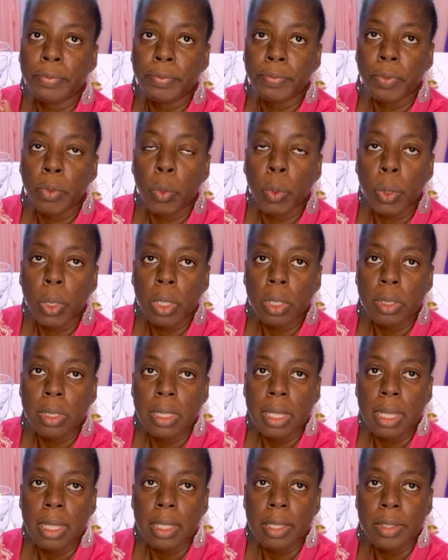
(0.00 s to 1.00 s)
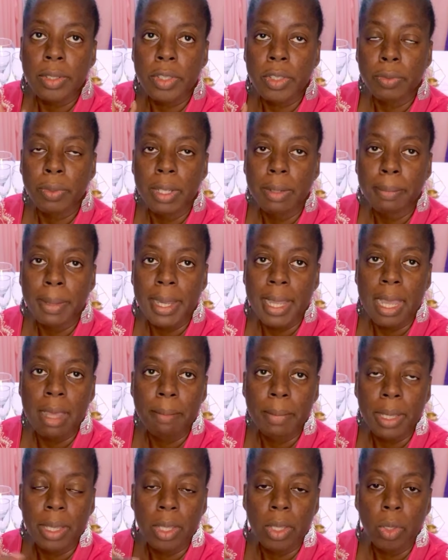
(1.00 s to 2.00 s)
four hotels, three in
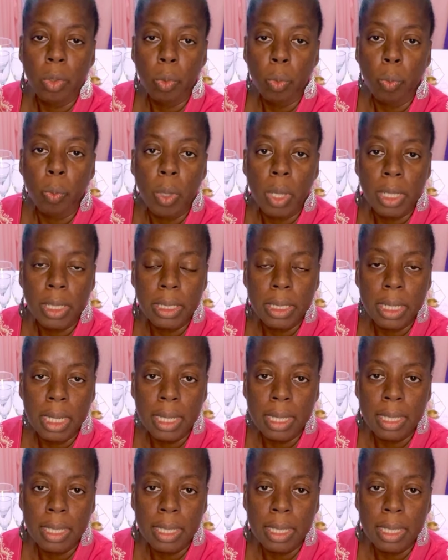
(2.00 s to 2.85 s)
Miami, one